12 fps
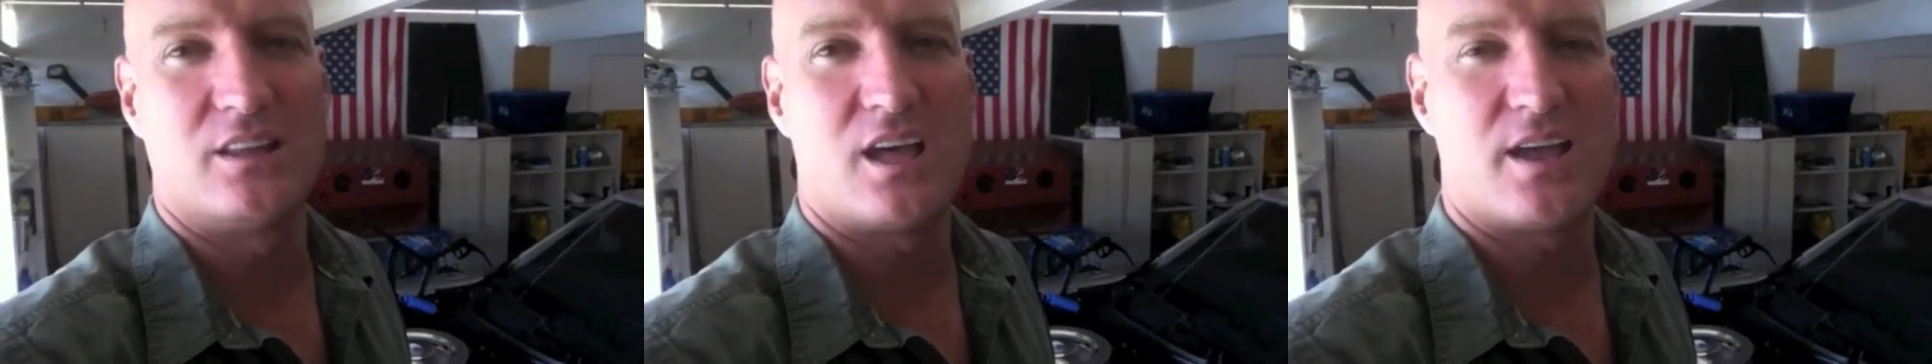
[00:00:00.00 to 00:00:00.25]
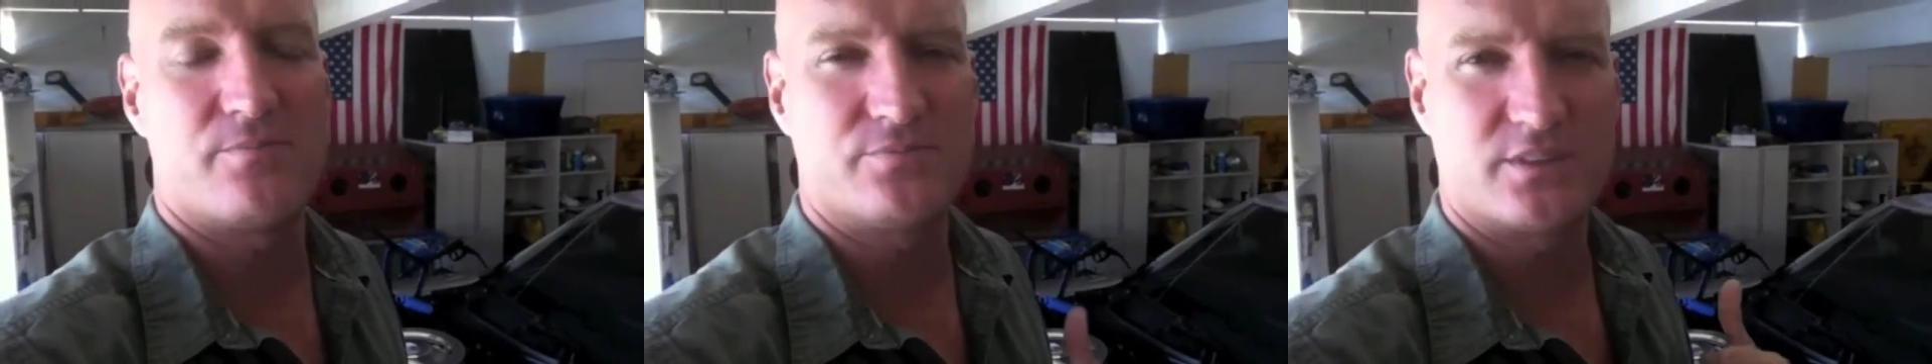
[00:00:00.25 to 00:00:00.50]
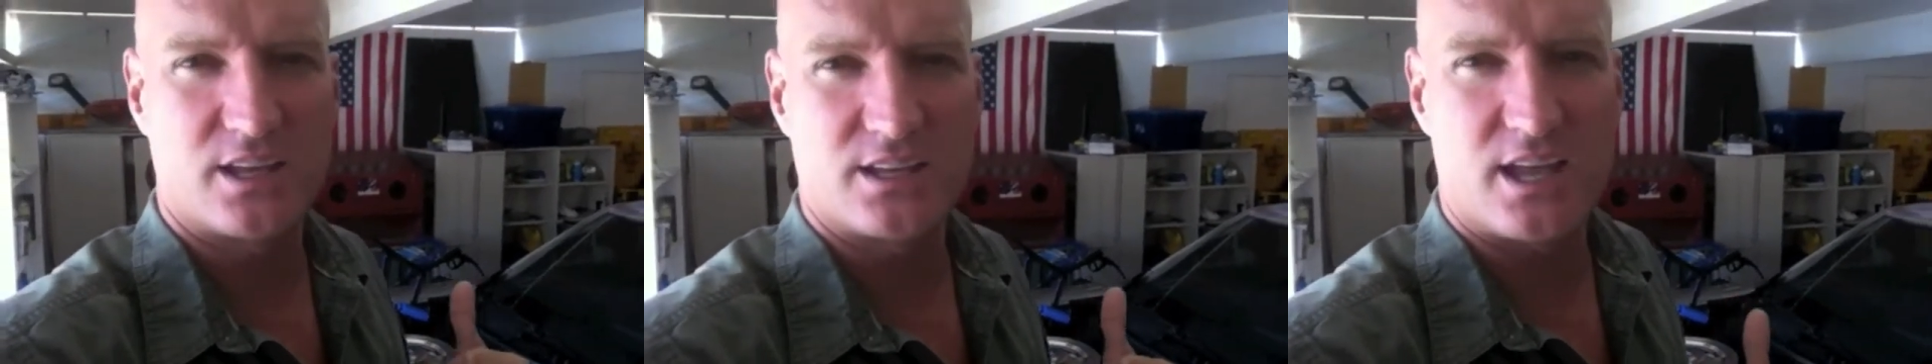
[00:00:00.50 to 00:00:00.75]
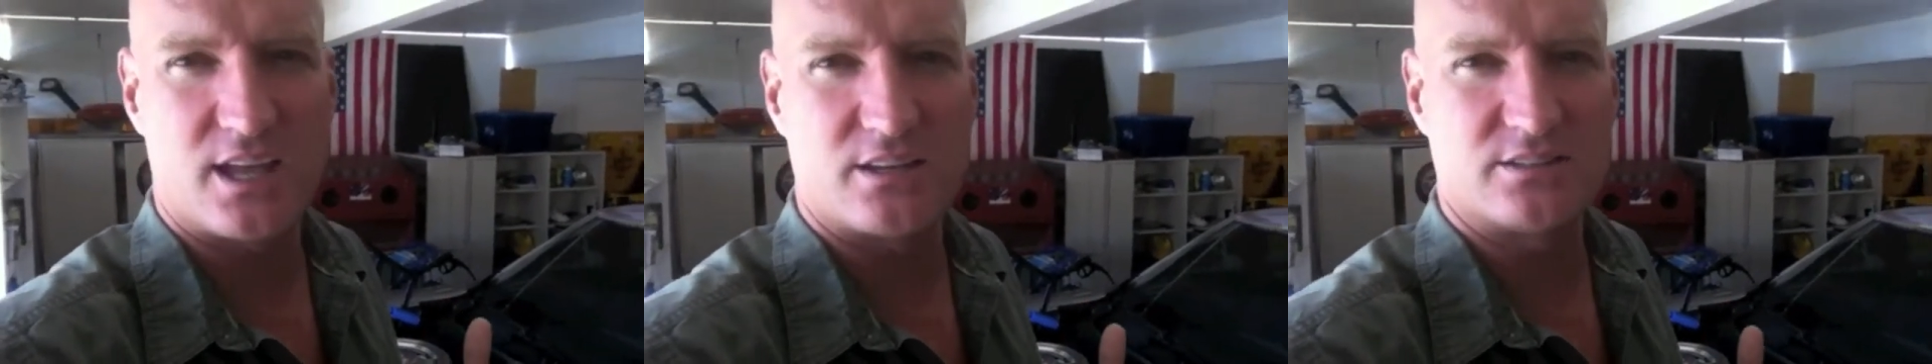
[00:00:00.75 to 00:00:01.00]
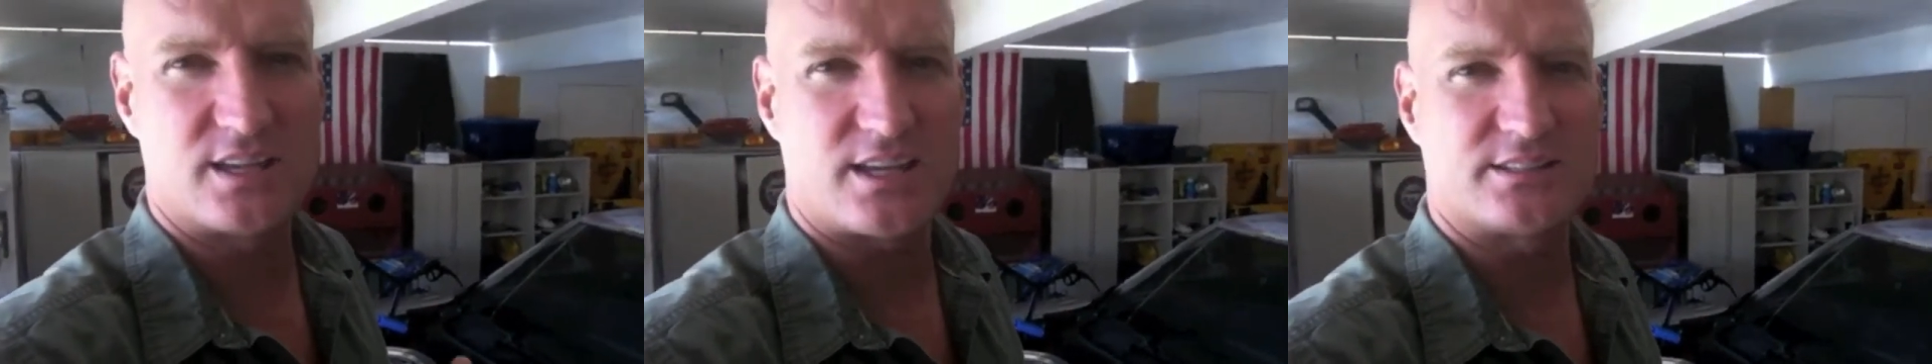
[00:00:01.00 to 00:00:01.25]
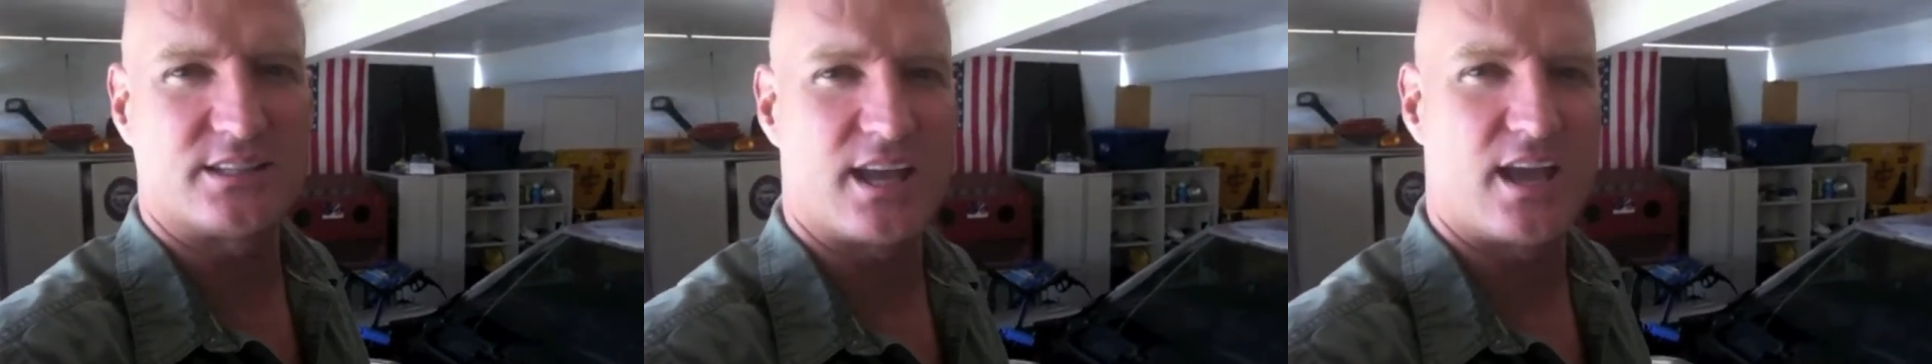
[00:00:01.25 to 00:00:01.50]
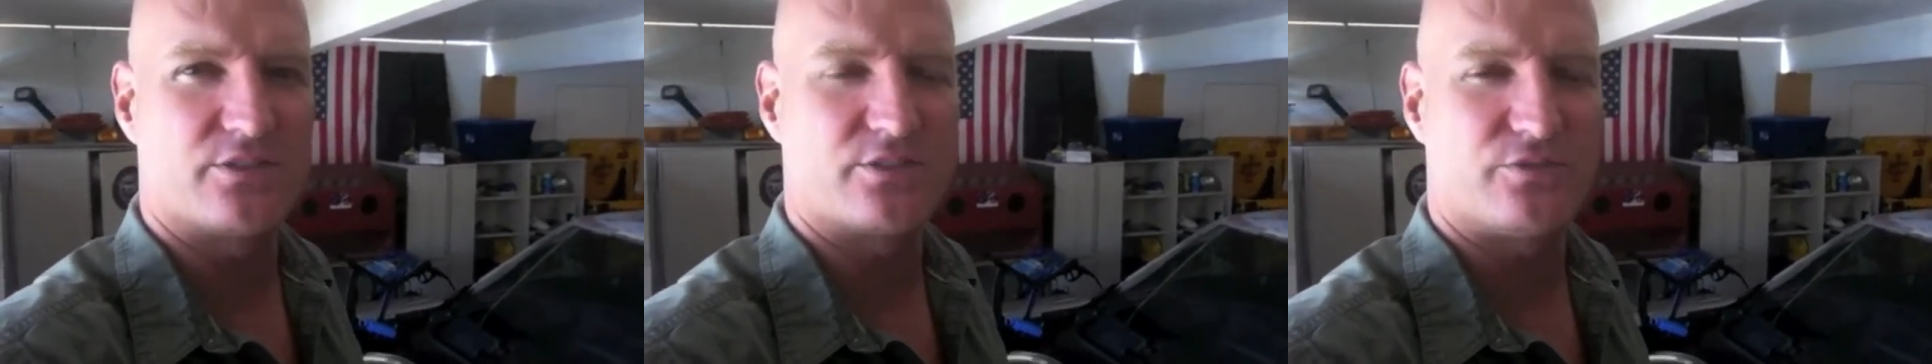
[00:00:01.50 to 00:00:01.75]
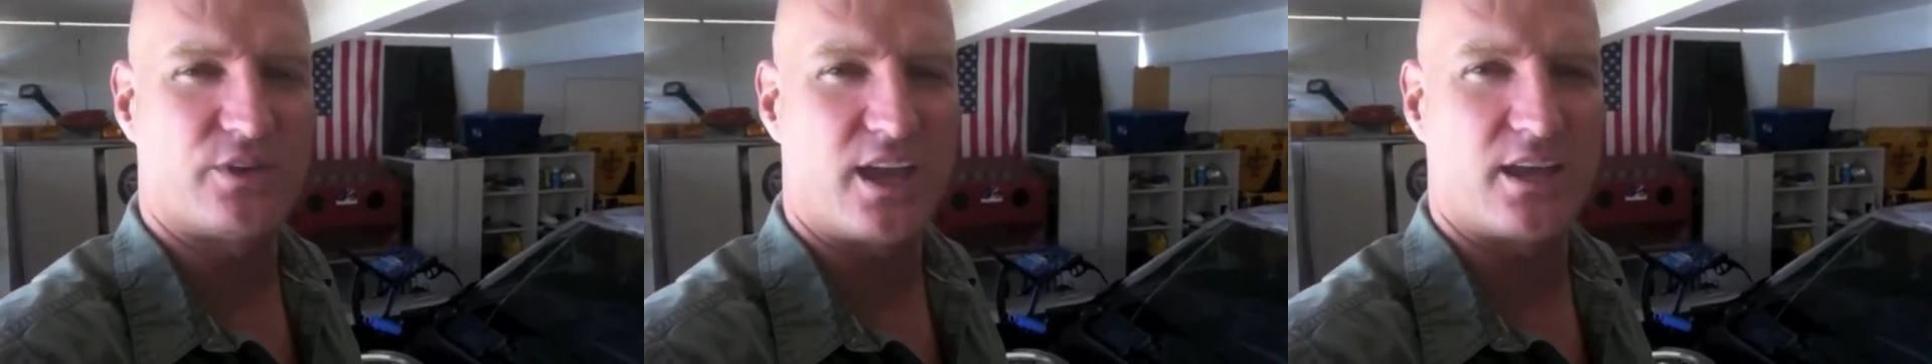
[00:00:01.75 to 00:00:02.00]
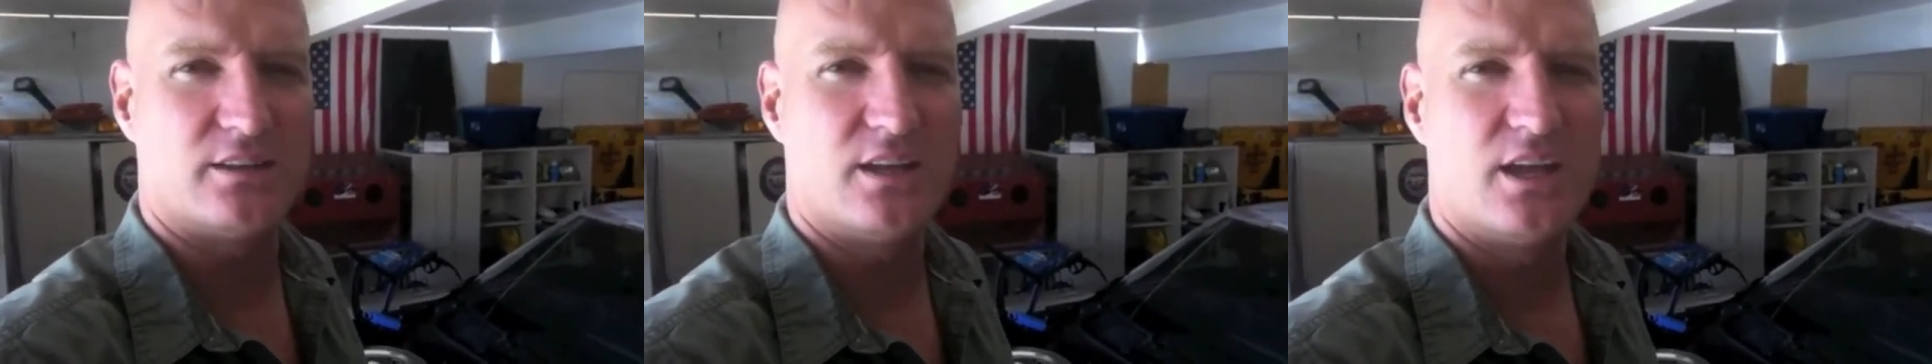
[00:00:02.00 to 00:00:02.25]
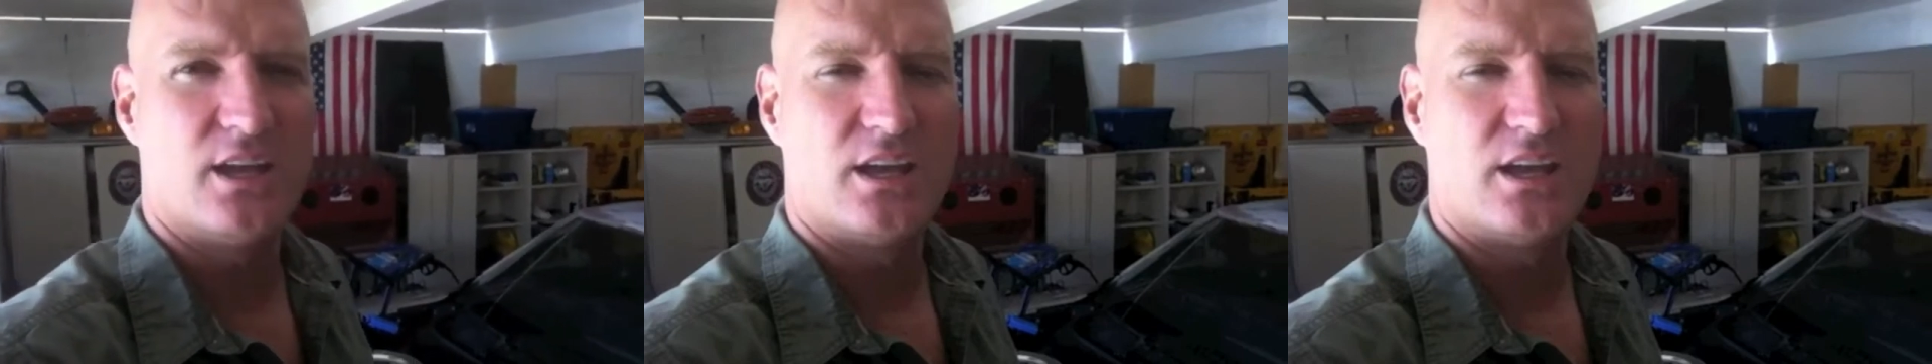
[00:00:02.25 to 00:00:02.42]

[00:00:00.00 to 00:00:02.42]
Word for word: line and testing out the fan.